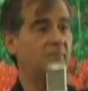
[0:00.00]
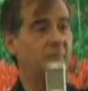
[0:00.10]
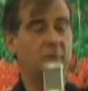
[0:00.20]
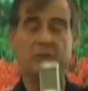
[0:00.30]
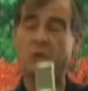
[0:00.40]

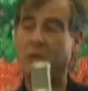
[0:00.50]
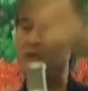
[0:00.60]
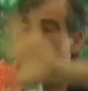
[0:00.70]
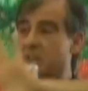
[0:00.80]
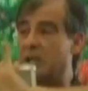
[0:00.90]
Remember, the
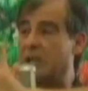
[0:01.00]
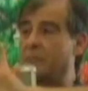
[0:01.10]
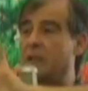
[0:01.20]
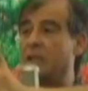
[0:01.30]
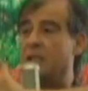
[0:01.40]
correcting
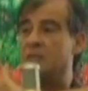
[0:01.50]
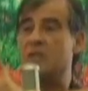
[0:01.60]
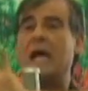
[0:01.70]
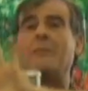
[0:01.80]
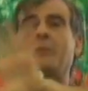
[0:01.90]
time is the
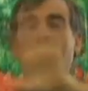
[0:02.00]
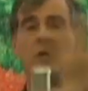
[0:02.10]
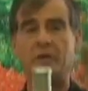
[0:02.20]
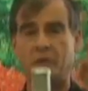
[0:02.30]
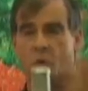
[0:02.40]

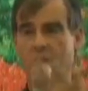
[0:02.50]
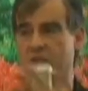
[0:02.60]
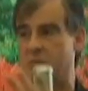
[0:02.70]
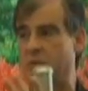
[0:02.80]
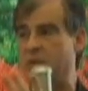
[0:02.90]
outpouring of the Holy
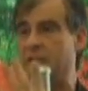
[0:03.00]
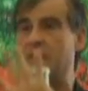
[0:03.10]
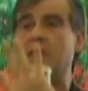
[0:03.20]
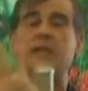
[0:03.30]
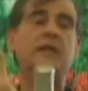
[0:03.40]
Spirit
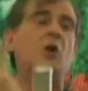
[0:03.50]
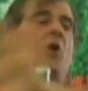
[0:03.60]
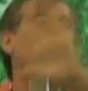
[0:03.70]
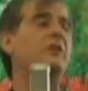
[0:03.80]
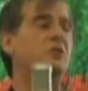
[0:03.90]
in
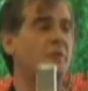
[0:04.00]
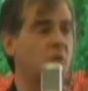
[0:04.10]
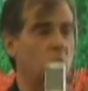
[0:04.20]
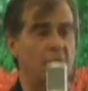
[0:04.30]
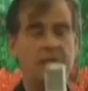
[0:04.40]
all these
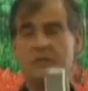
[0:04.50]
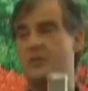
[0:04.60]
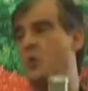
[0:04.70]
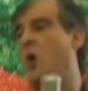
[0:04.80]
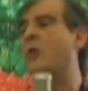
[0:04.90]
different ways to
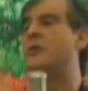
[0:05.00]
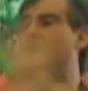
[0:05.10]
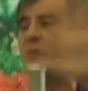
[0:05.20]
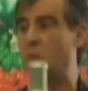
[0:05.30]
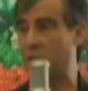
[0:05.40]
all the
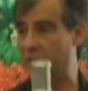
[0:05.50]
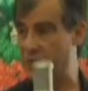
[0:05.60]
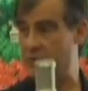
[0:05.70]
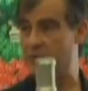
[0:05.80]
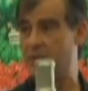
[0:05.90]
different
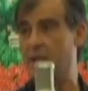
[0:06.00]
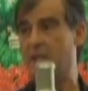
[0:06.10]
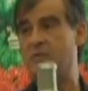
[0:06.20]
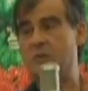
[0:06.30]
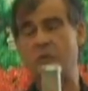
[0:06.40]
religions,
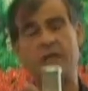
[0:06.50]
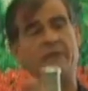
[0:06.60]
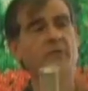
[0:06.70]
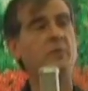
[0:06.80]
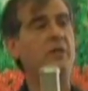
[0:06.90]
so that
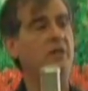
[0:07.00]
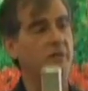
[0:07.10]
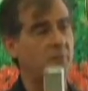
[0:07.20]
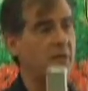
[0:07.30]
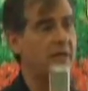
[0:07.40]
everybody on the
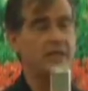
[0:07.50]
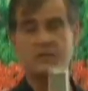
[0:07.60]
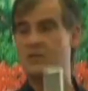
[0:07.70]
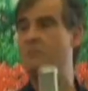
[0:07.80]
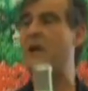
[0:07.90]
planet
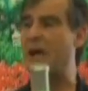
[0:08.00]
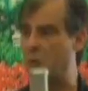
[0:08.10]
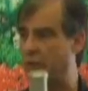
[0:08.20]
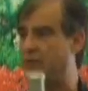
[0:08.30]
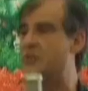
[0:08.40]
is
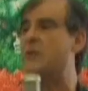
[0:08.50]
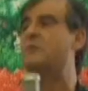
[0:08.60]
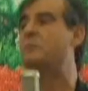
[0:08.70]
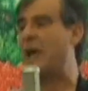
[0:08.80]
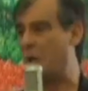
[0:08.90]
empowered,
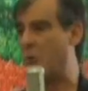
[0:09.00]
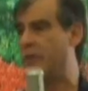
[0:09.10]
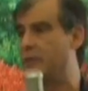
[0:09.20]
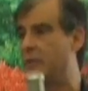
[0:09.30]
self-empowered.